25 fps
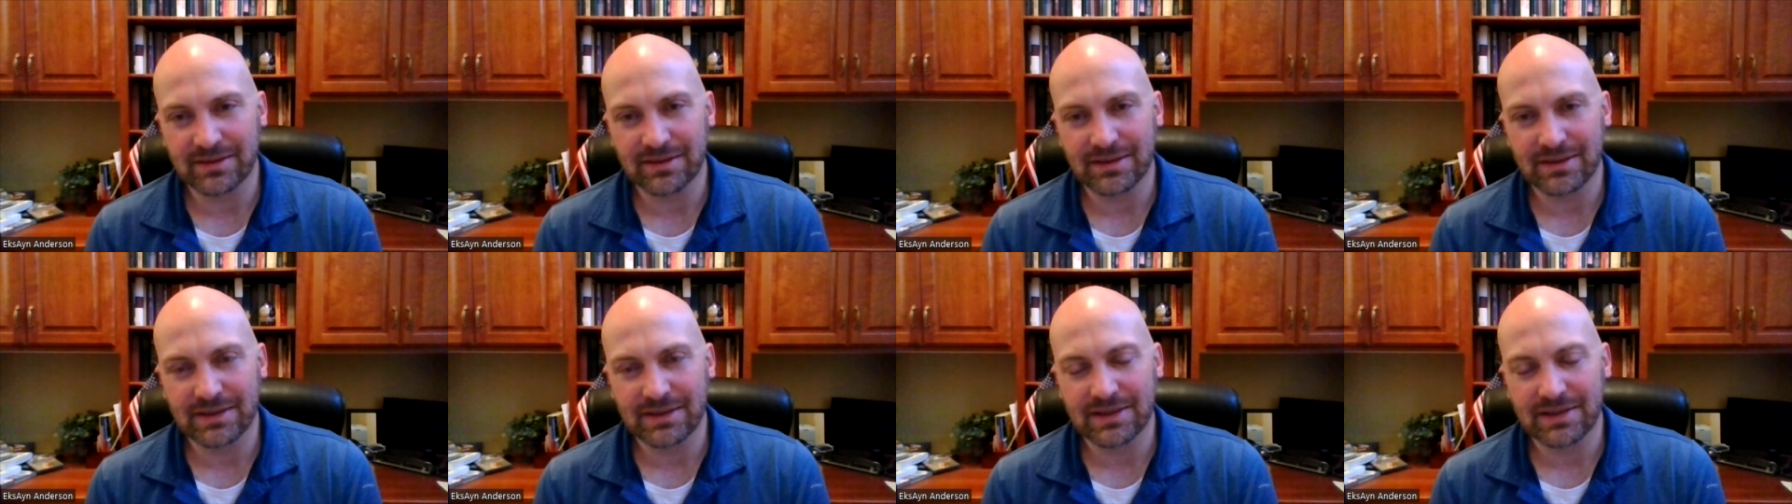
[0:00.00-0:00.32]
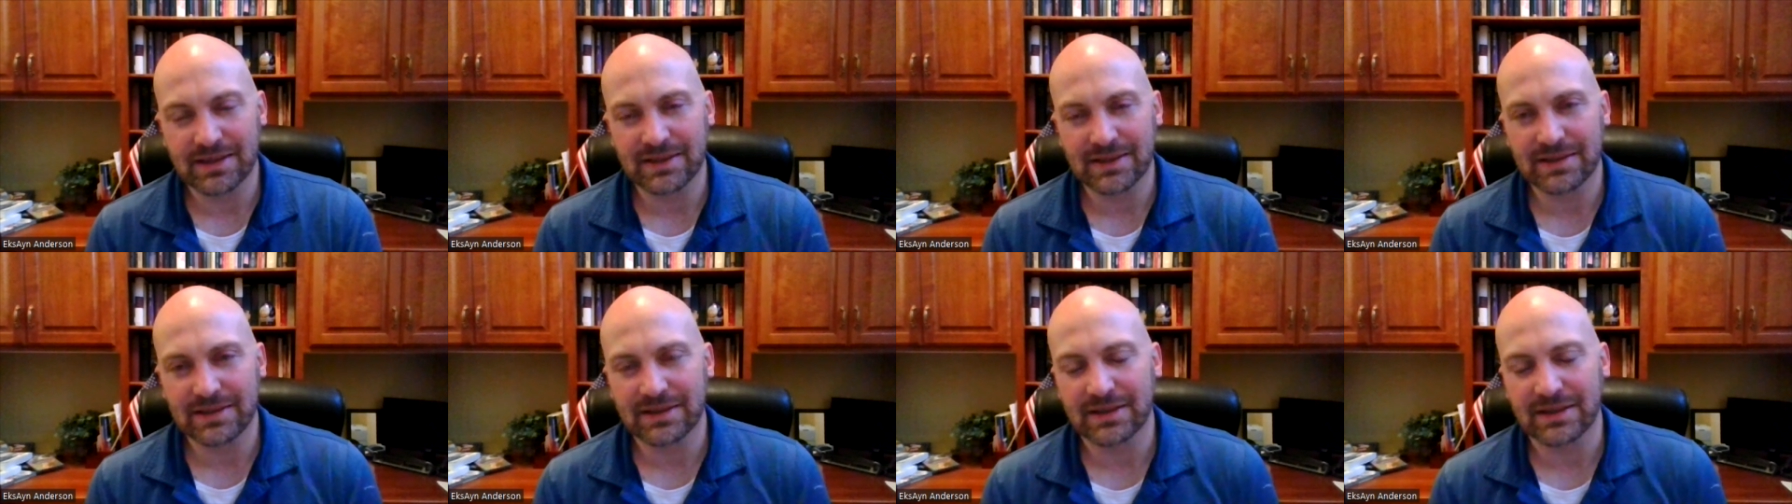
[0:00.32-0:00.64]
He
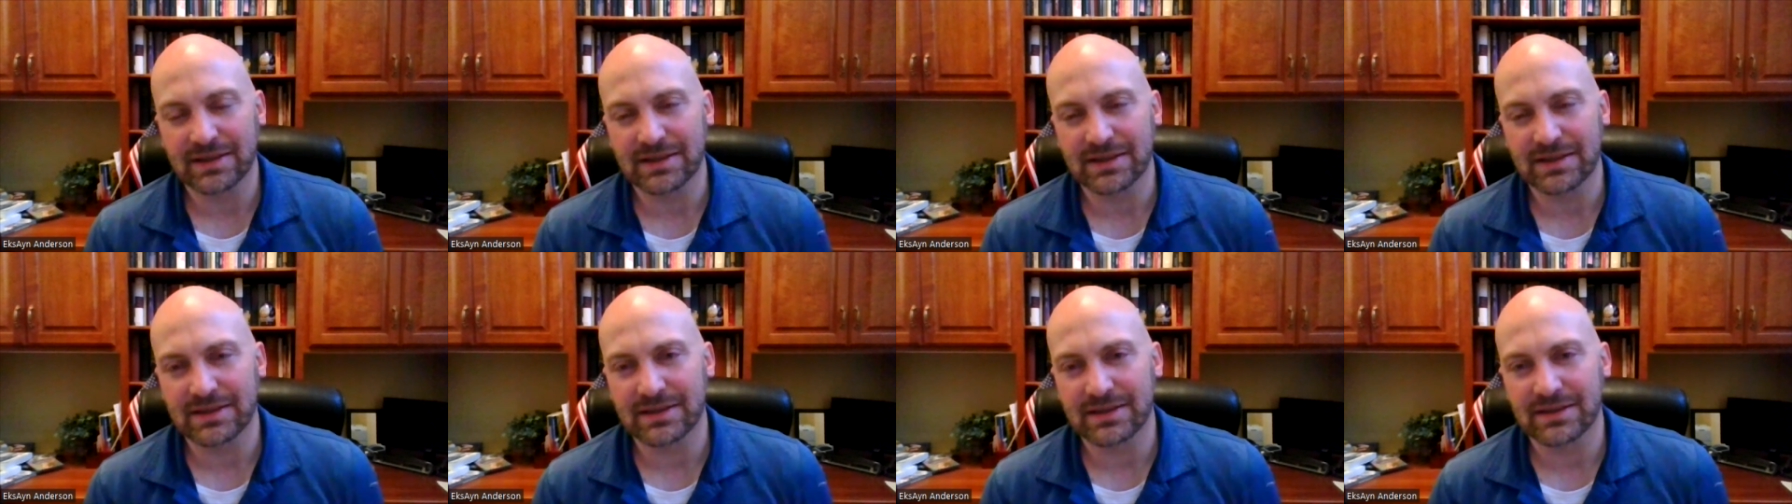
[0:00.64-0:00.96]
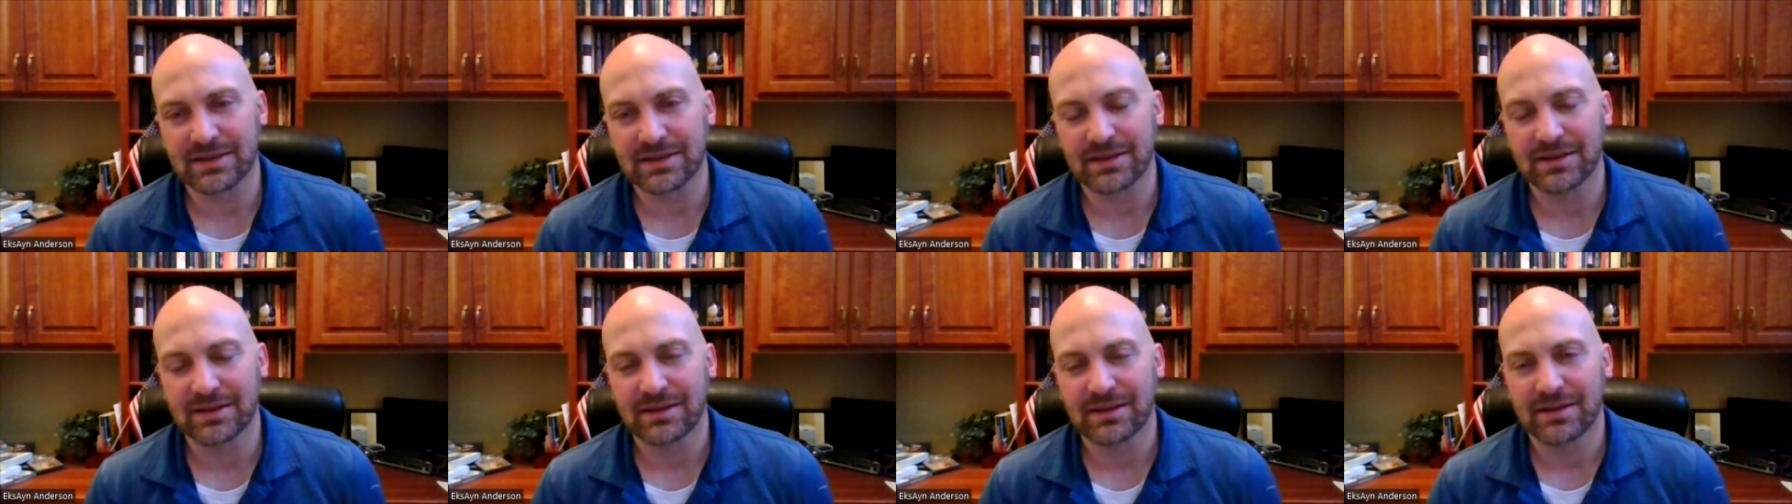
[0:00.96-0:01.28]
says things
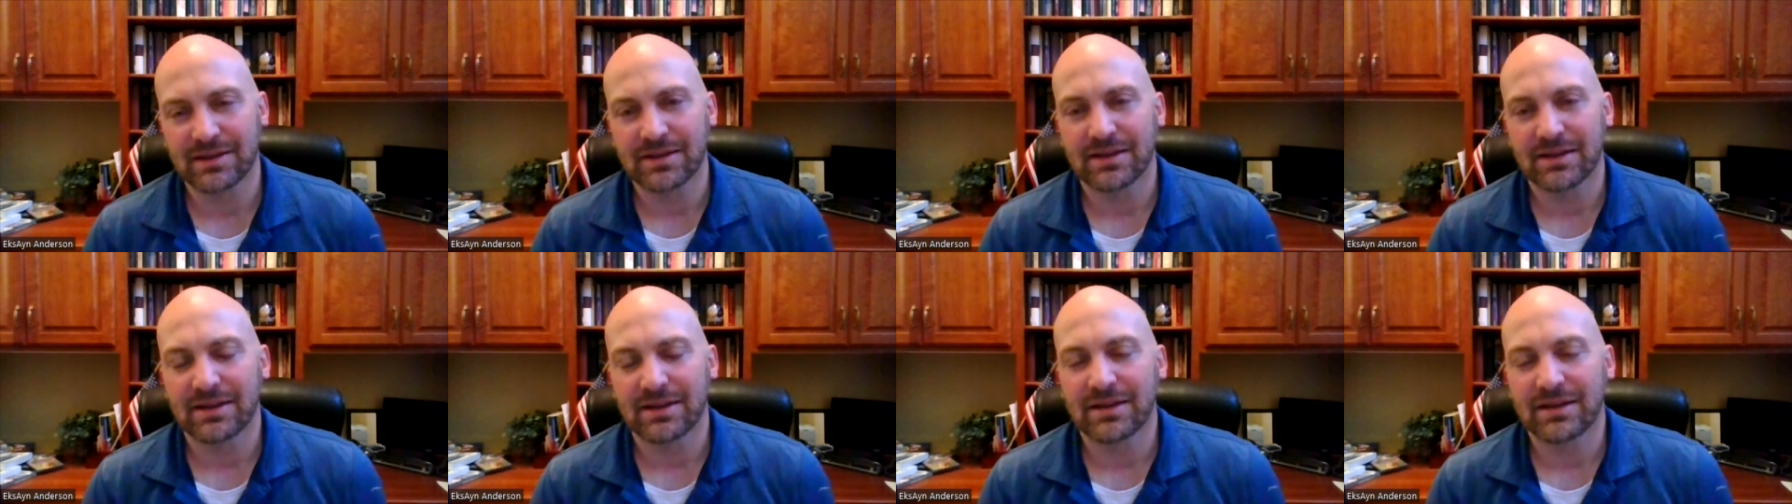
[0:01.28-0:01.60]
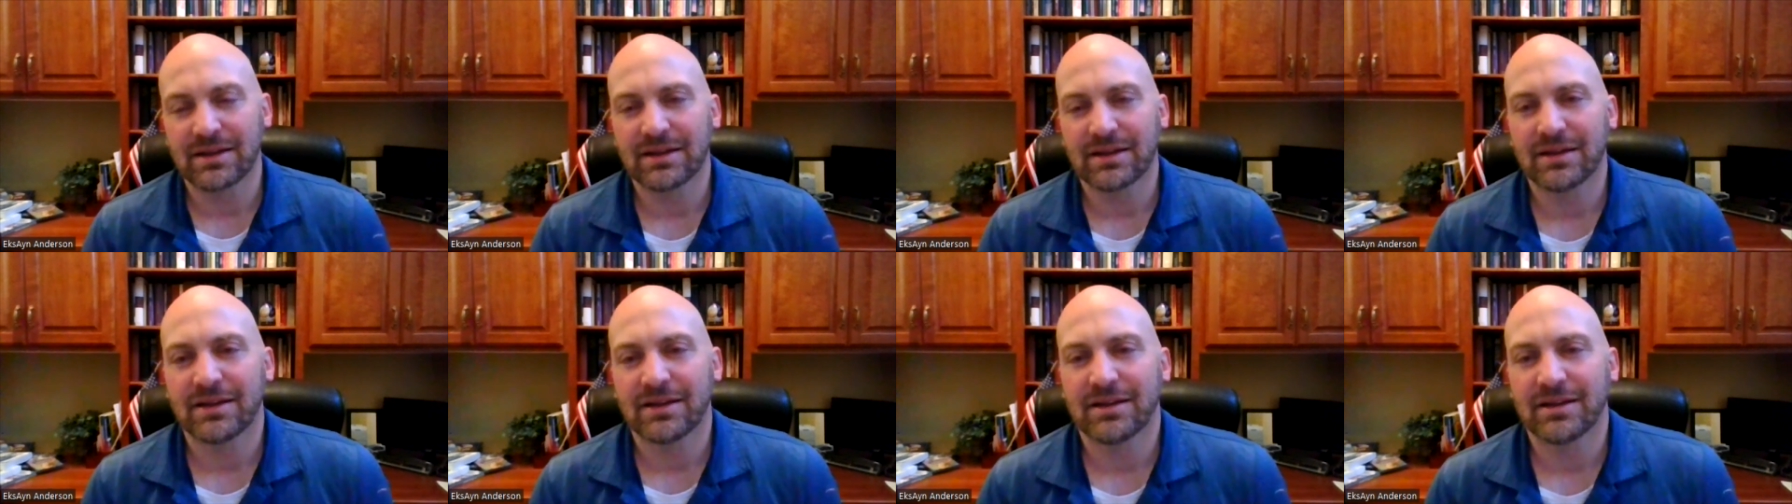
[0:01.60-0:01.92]

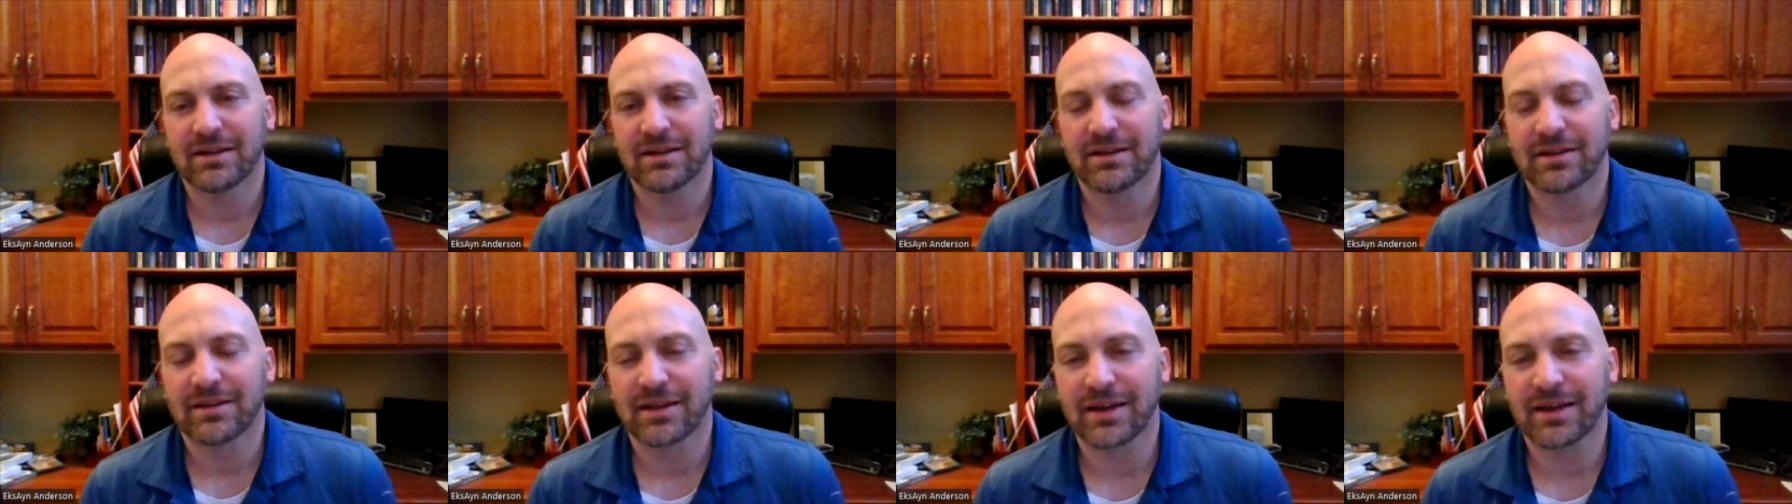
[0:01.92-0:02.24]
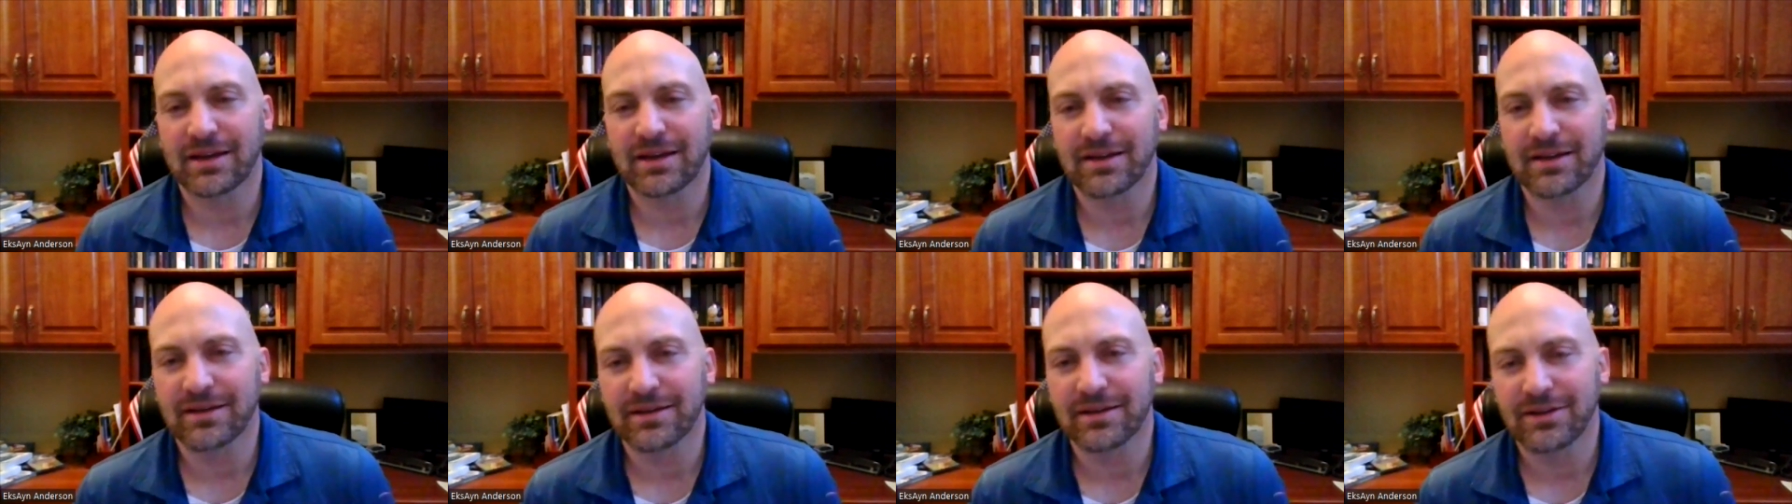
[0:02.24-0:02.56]

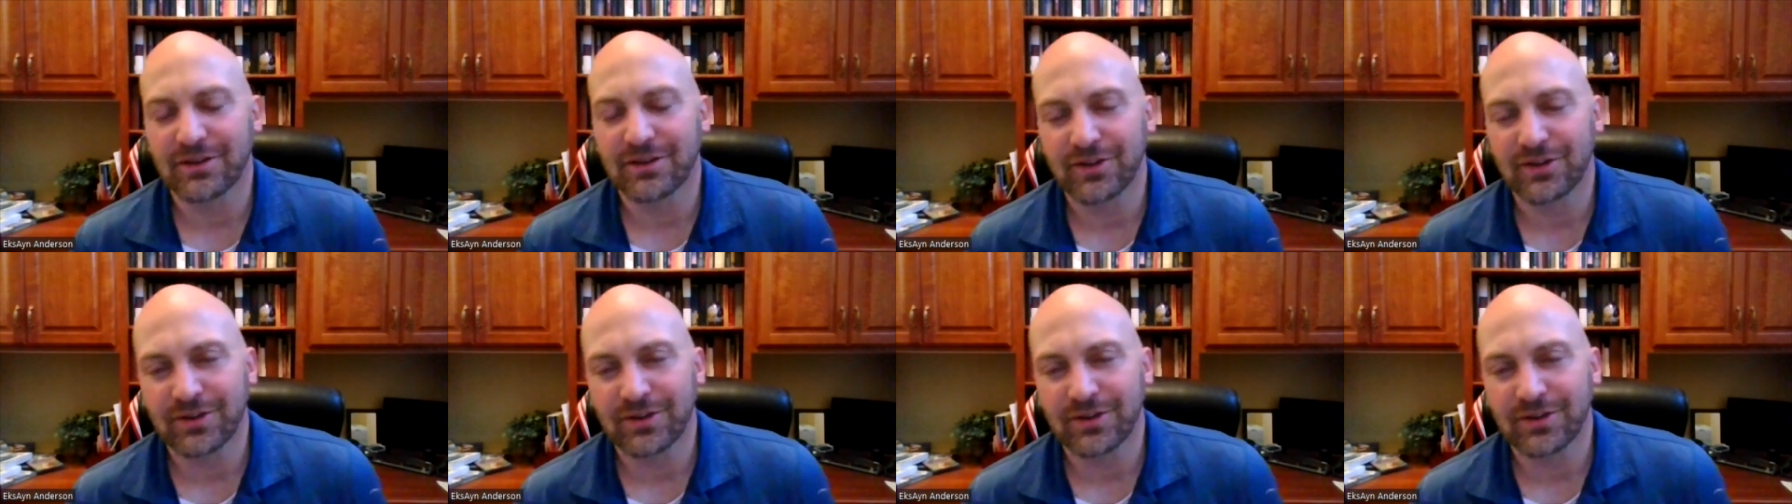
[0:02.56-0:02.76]
like,